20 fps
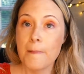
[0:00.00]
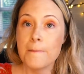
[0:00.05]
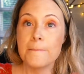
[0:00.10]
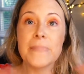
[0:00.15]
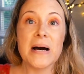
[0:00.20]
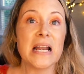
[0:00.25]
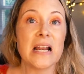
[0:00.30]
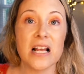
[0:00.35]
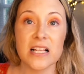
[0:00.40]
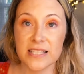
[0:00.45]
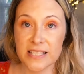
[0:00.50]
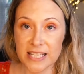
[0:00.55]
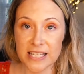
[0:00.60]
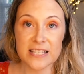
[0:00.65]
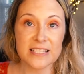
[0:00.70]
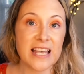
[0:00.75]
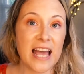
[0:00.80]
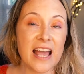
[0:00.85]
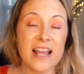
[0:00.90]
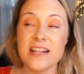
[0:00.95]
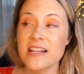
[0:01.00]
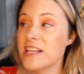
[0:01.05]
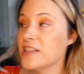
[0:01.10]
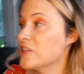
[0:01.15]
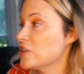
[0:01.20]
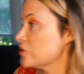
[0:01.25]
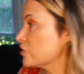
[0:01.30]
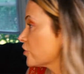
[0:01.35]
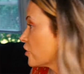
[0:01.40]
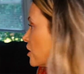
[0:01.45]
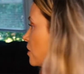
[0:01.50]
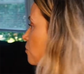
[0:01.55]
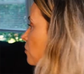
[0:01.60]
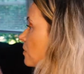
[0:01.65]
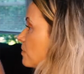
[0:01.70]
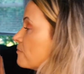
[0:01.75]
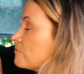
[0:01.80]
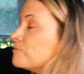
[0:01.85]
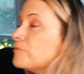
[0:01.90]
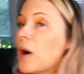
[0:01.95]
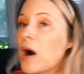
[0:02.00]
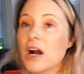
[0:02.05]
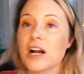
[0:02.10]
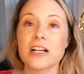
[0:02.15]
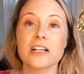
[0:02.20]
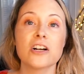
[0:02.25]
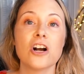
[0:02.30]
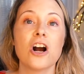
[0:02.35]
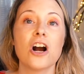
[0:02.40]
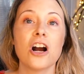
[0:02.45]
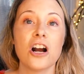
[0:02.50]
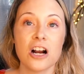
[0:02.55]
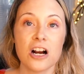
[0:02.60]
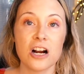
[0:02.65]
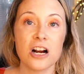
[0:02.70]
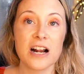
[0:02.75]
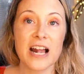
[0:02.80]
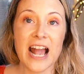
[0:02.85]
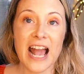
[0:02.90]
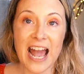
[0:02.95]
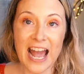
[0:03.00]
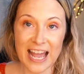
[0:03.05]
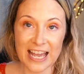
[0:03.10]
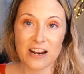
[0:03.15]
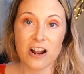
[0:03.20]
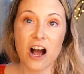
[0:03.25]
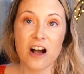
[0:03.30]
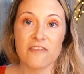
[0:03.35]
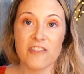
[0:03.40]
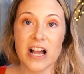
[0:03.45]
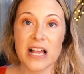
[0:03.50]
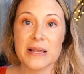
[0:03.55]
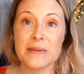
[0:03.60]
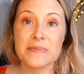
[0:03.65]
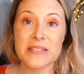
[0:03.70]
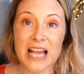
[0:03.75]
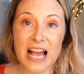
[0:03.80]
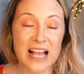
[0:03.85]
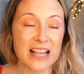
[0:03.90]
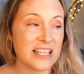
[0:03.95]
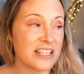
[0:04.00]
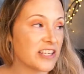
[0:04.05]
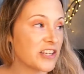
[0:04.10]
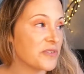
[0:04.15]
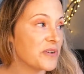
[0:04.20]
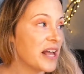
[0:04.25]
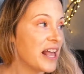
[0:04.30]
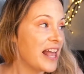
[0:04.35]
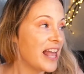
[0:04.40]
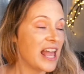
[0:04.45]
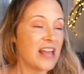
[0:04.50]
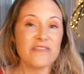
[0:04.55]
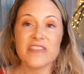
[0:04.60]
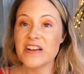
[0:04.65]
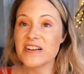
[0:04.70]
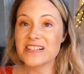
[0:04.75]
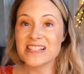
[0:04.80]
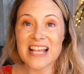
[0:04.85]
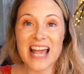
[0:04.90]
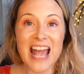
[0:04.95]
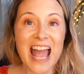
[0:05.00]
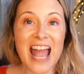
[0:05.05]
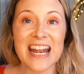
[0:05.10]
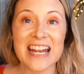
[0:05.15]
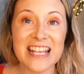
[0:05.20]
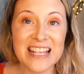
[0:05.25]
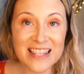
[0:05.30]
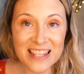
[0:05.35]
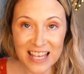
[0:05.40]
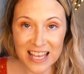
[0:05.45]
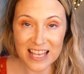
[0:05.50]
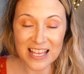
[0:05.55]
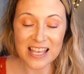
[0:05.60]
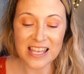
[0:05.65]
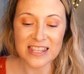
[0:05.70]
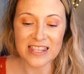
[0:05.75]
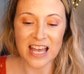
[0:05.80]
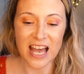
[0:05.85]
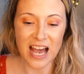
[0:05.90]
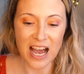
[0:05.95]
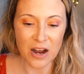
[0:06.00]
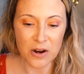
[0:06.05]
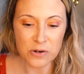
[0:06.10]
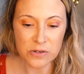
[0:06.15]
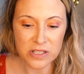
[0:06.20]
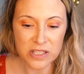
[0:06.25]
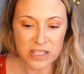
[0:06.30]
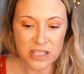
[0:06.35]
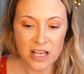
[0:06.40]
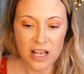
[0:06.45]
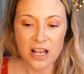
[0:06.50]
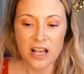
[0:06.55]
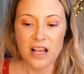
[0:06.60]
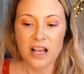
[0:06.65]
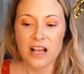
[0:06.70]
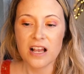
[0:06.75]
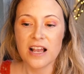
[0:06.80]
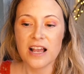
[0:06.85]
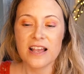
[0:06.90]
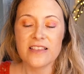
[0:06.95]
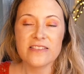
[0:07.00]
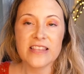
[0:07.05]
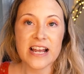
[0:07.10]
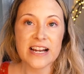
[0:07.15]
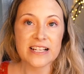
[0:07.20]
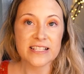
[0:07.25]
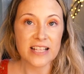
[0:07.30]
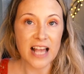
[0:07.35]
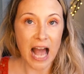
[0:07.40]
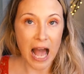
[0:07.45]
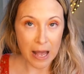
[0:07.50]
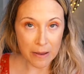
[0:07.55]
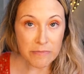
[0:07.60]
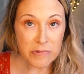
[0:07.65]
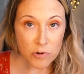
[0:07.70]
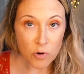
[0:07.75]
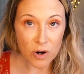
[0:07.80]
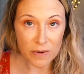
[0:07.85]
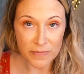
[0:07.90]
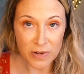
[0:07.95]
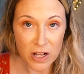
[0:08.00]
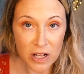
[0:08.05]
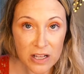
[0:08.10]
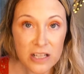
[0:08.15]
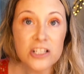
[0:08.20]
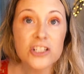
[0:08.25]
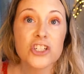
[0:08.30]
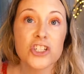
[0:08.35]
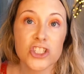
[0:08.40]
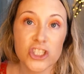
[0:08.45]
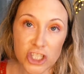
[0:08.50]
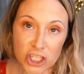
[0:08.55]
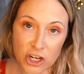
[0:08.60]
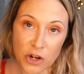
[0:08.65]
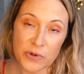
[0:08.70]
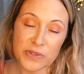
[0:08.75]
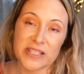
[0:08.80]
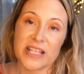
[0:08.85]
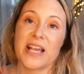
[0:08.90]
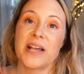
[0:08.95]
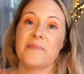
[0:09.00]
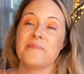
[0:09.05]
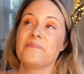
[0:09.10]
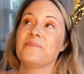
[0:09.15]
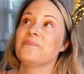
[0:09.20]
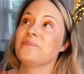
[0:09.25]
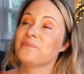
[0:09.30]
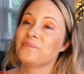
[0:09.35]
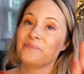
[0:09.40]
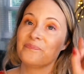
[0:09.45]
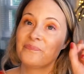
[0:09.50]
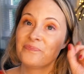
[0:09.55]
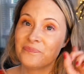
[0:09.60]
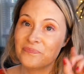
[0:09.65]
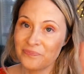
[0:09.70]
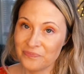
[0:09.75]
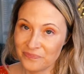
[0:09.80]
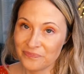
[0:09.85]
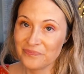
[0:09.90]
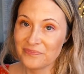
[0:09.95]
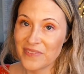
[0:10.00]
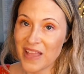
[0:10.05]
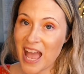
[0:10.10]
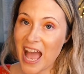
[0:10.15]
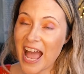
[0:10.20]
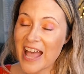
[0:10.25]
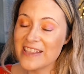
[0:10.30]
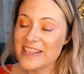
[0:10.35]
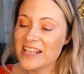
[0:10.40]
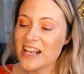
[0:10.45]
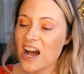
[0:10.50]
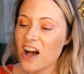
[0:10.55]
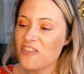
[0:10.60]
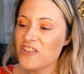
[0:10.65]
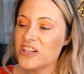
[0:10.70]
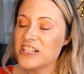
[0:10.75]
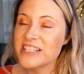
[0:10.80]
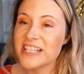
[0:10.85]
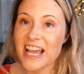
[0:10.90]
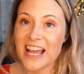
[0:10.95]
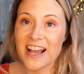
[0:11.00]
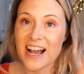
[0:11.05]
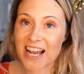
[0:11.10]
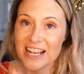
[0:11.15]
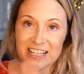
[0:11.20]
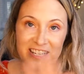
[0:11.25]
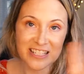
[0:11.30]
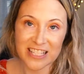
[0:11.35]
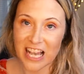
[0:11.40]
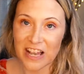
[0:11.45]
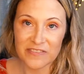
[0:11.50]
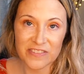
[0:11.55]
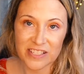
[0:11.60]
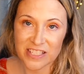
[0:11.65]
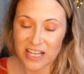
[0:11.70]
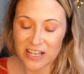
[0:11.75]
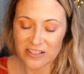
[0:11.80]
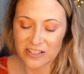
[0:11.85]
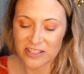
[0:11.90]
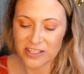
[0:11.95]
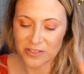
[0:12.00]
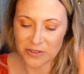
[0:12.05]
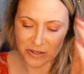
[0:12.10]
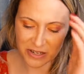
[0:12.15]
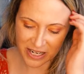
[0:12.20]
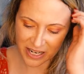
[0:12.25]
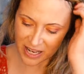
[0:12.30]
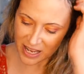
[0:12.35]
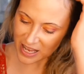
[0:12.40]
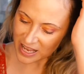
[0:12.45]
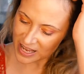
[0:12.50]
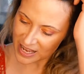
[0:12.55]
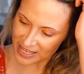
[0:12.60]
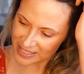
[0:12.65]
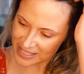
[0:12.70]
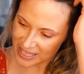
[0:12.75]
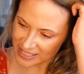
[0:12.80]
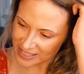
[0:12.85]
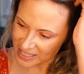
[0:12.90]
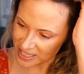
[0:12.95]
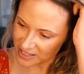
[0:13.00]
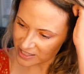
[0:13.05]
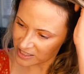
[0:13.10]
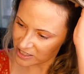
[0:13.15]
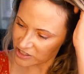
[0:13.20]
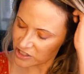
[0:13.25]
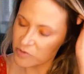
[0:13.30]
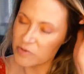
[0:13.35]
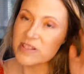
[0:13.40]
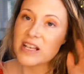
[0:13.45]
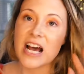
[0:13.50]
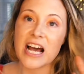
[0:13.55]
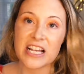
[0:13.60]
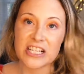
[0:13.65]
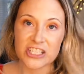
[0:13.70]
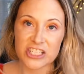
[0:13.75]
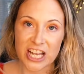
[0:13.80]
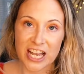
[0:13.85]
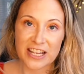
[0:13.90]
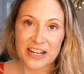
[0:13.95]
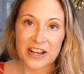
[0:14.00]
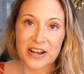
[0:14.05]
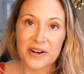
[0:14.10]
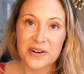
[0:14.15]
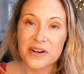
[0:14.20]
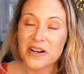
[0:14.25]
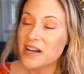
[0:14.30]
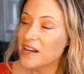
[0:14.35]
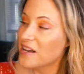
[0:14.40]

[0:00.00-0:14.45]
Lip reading: But until then, this girl will bark her head off. I am telling you. If there is anything in the house that is abnormal, she knows it. And the other day, I just have to tell the story. It has nothing to do with eyeshadow.